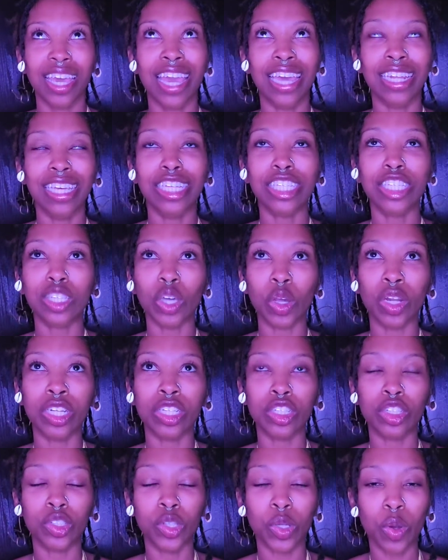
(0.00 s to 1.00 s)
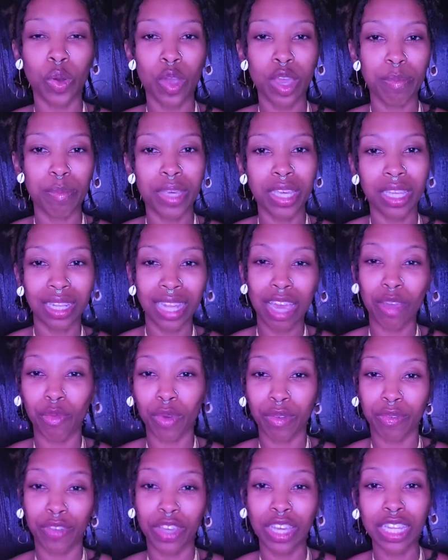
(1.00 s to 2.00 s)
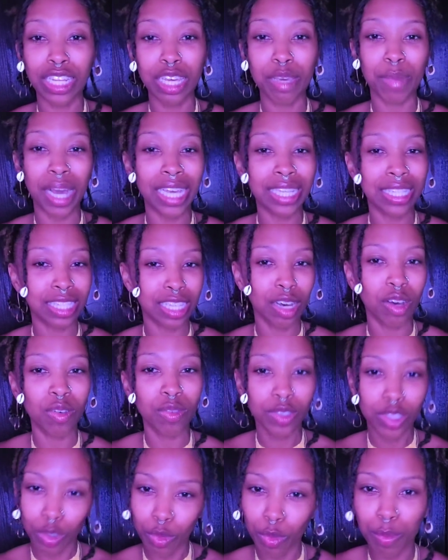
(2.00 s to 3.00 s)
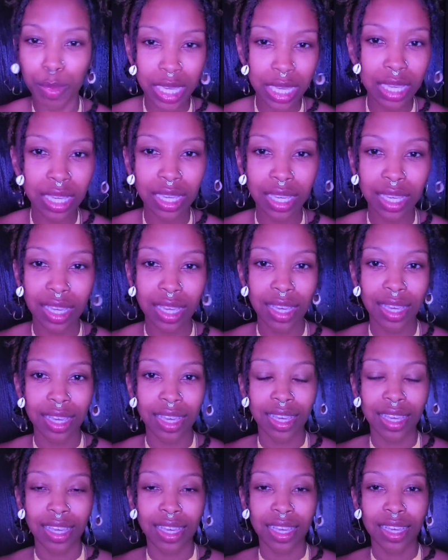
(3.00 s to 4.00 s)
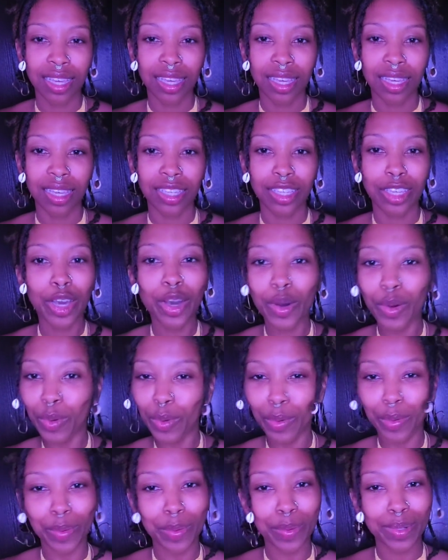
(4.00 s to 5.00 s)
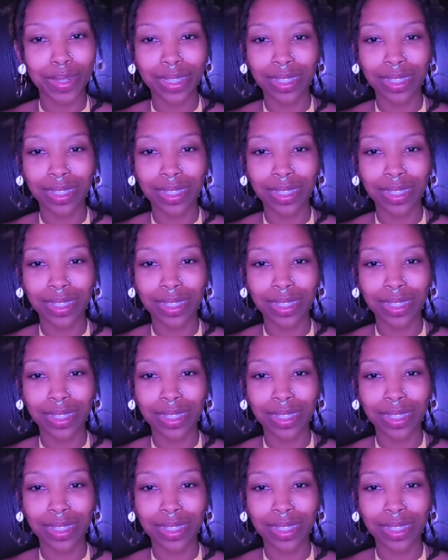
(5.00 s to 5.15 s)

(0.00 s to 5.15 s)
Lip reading: and he started showing me, like, revealing myself to me, yo,